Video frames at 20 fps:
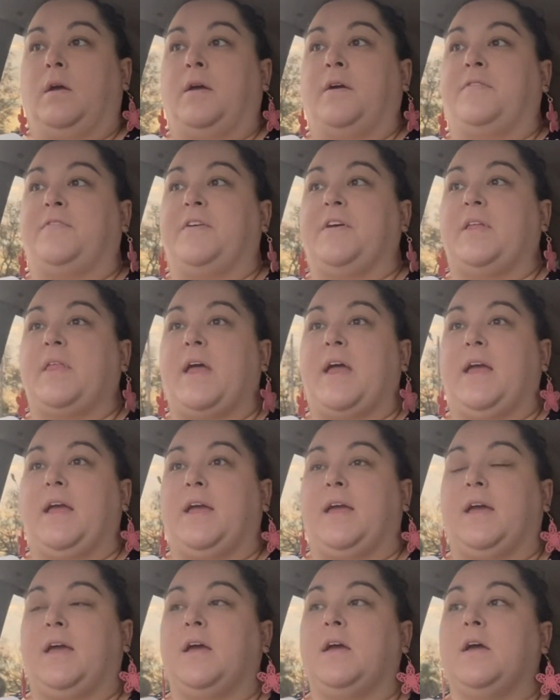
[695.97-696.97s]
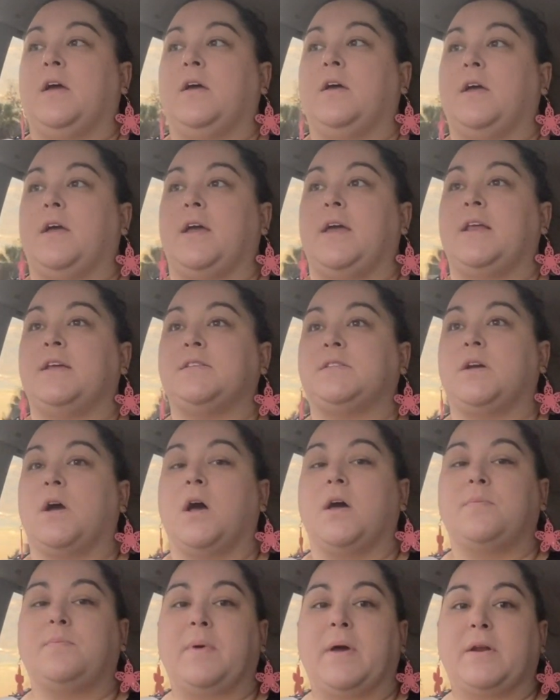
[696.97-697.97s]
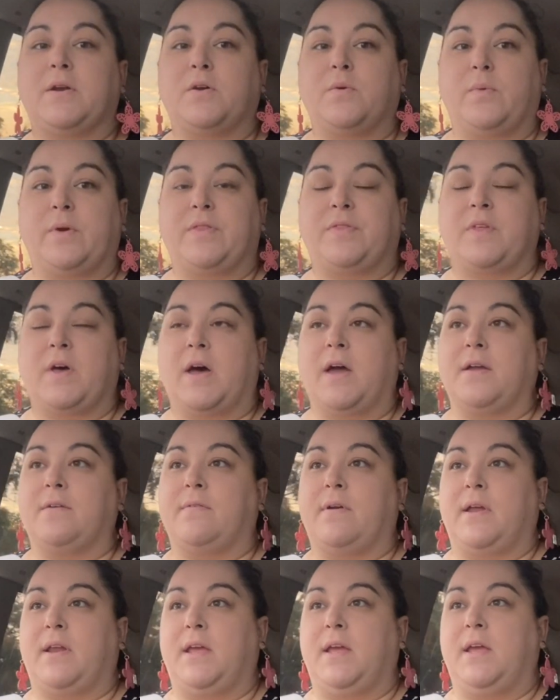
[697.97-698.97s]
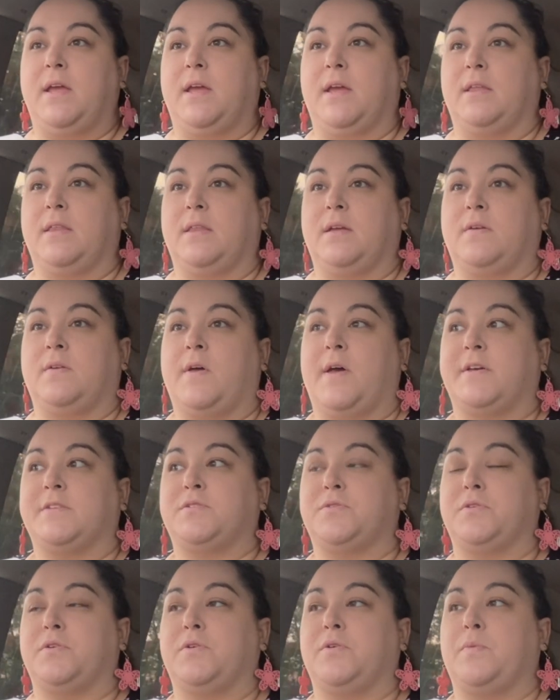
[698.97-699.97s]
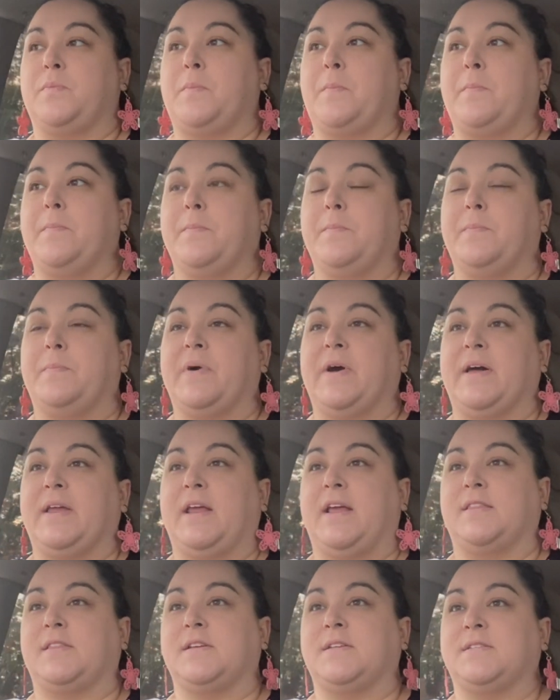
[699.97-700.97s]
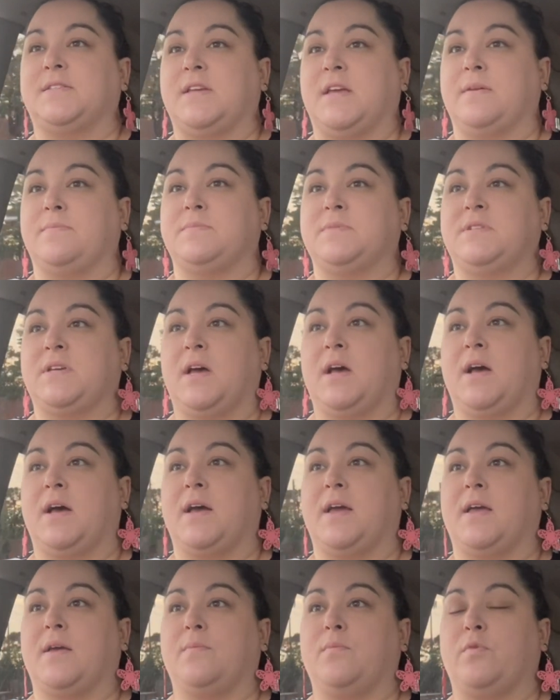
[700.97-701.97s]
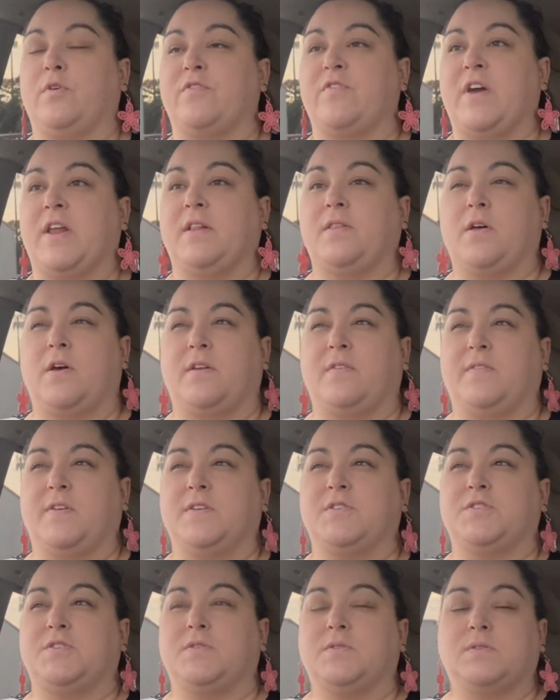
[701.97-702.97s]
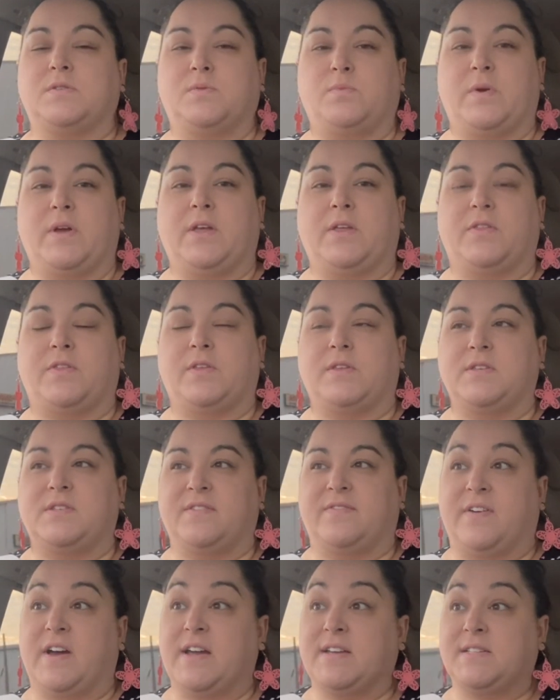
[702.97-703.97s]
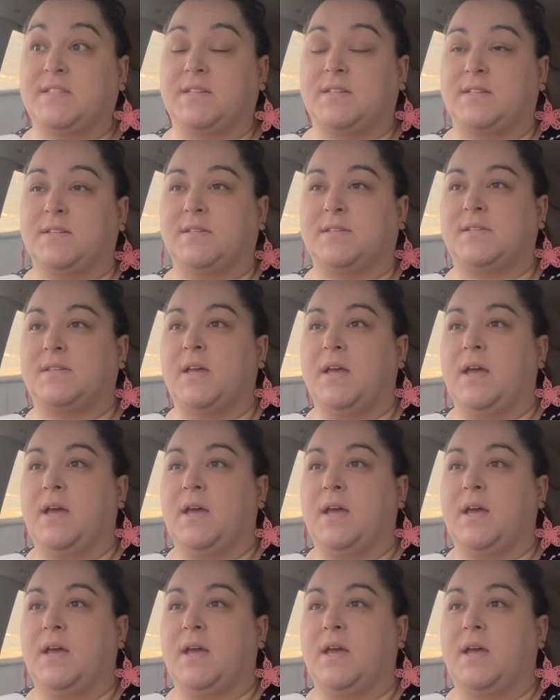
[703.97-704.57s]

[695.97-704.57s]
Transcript: feel like it has gone better with the iReady in the classroom, but at the same time, we've had a lot of issues with devices.